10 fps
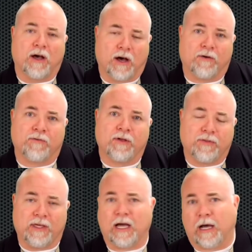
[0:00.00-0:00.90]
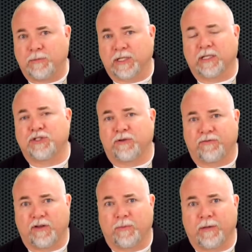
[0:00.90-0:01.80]
of the object that you're
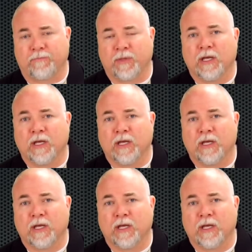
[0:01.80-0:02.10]
filming.